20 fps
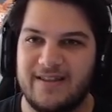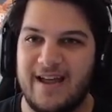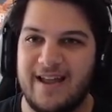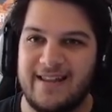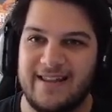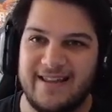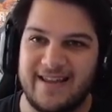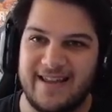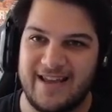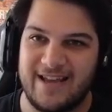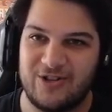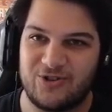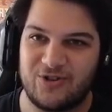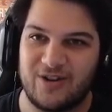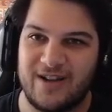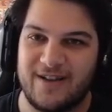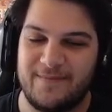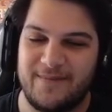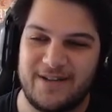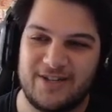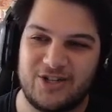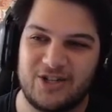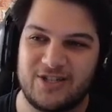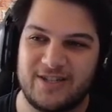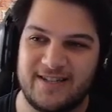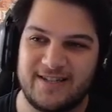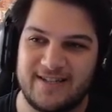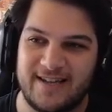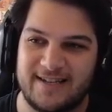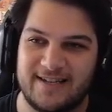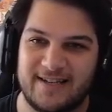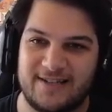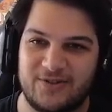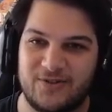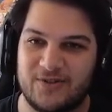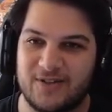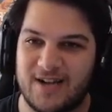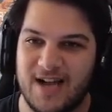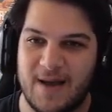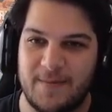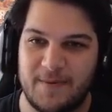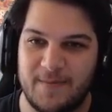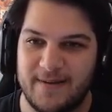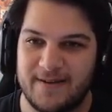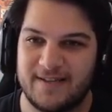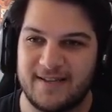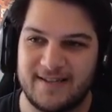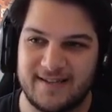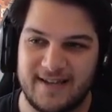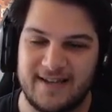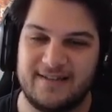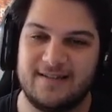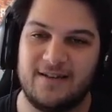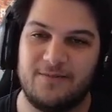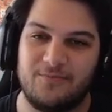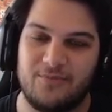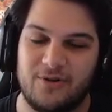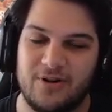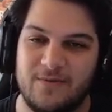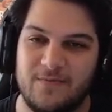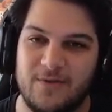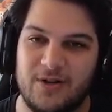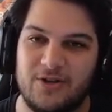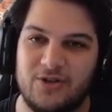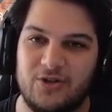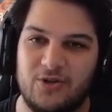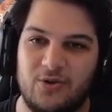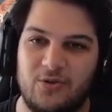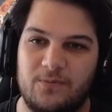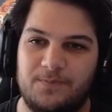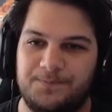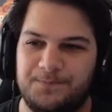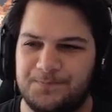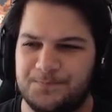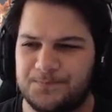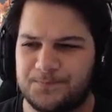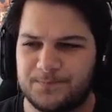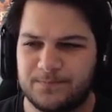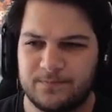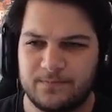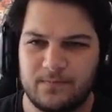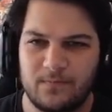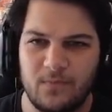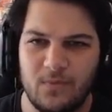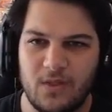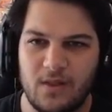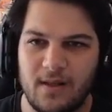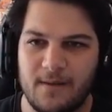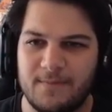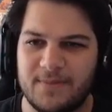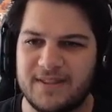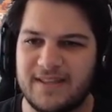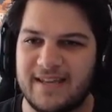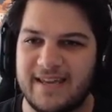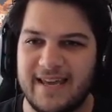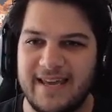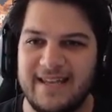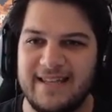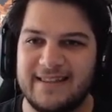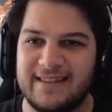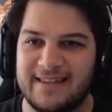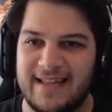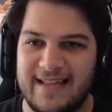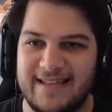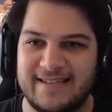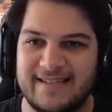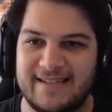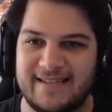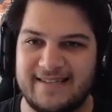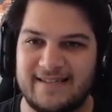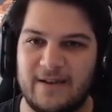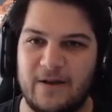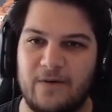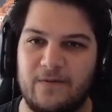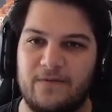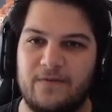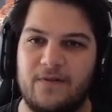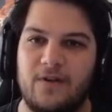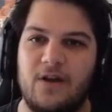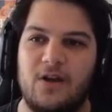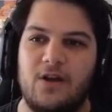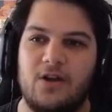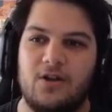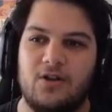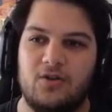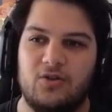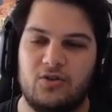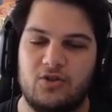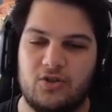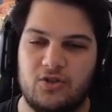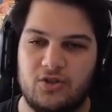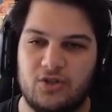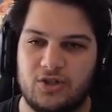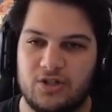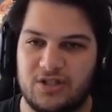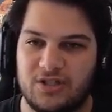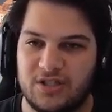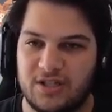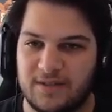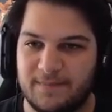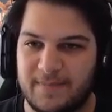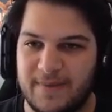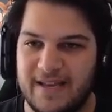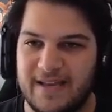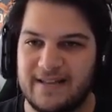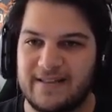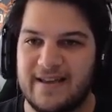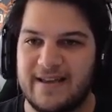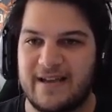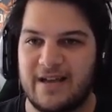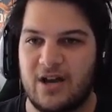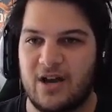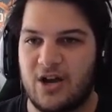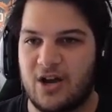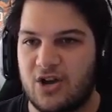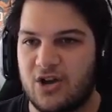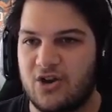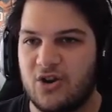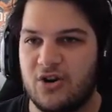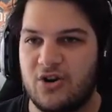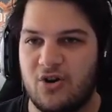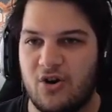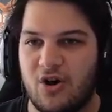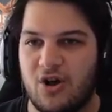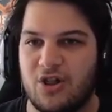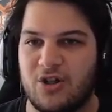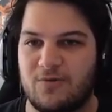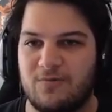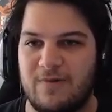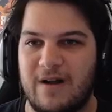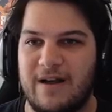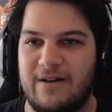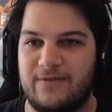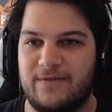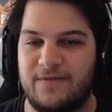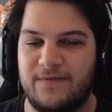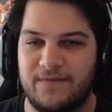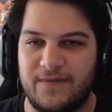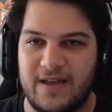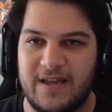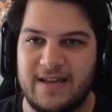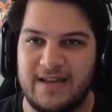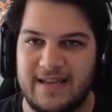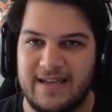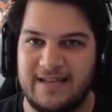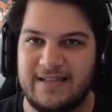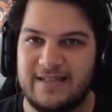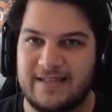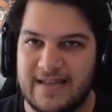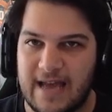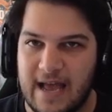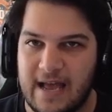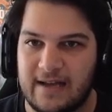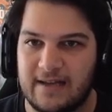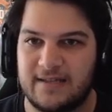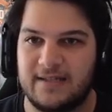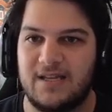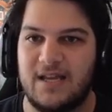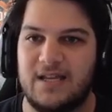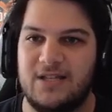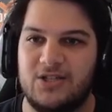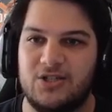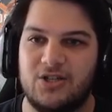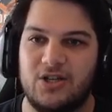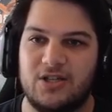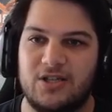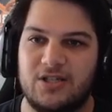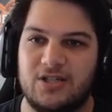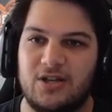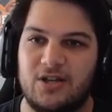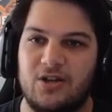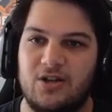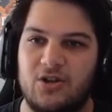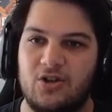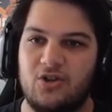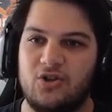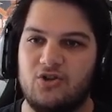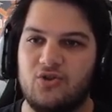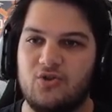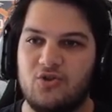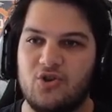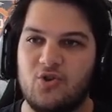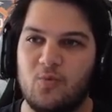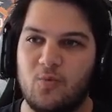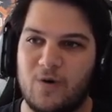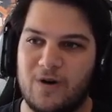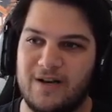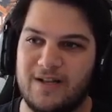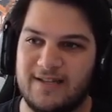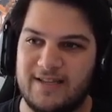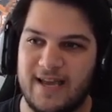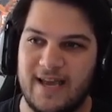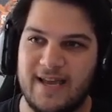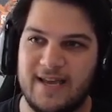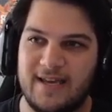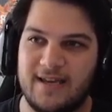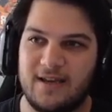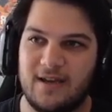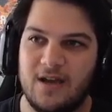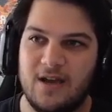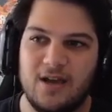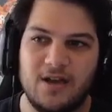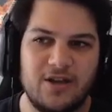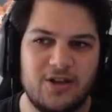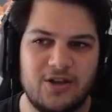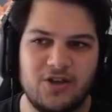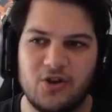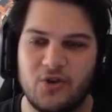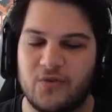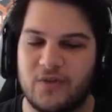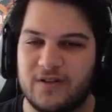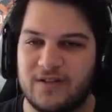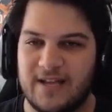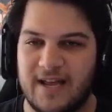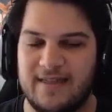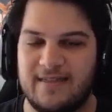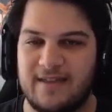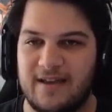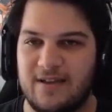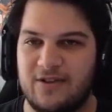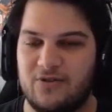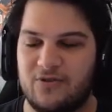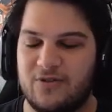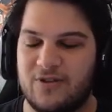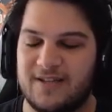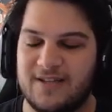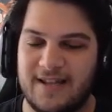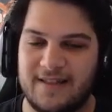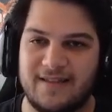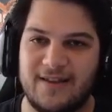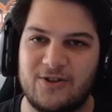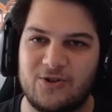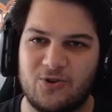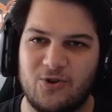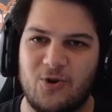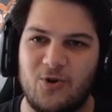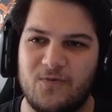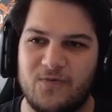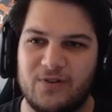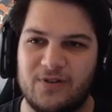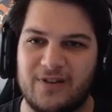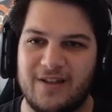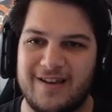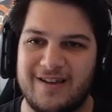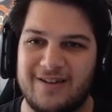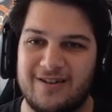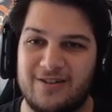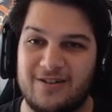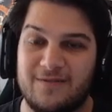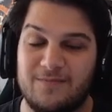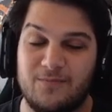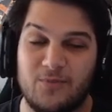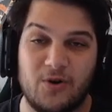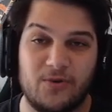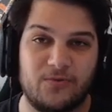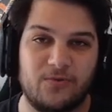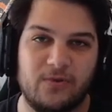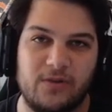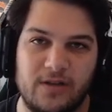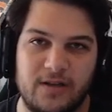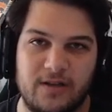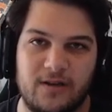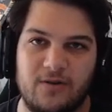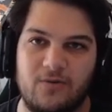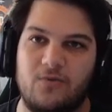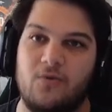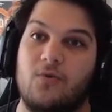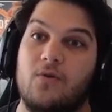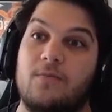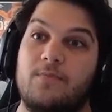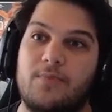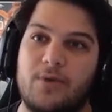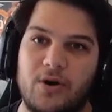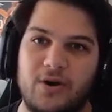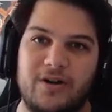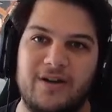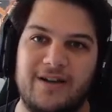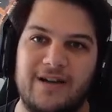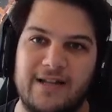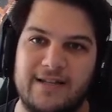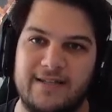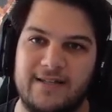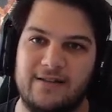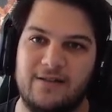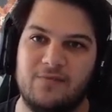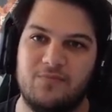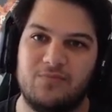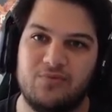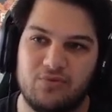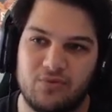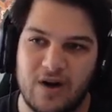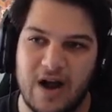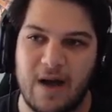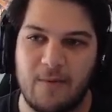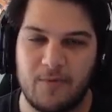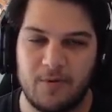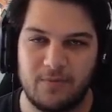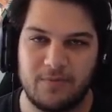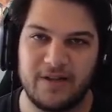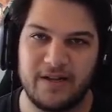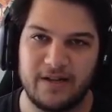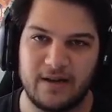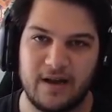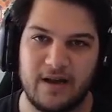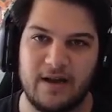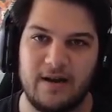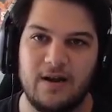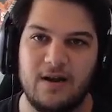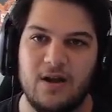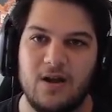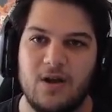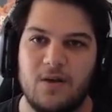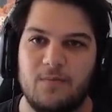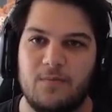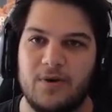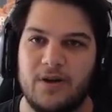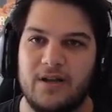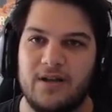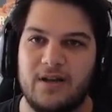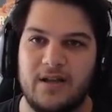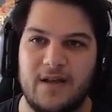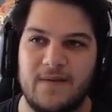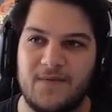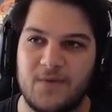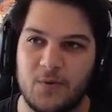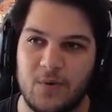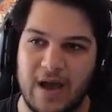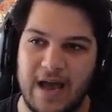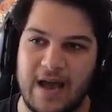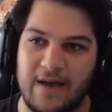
not like injury, I mean, it's just like Zeton, so it's a copy-paste of Zeton pretty much. But the kit lends itself to being like a good all-around fit in decks. It's just, do you want to take, the 10th Angel over like Mothra Leo or Burning Godzilla? Probably not. But if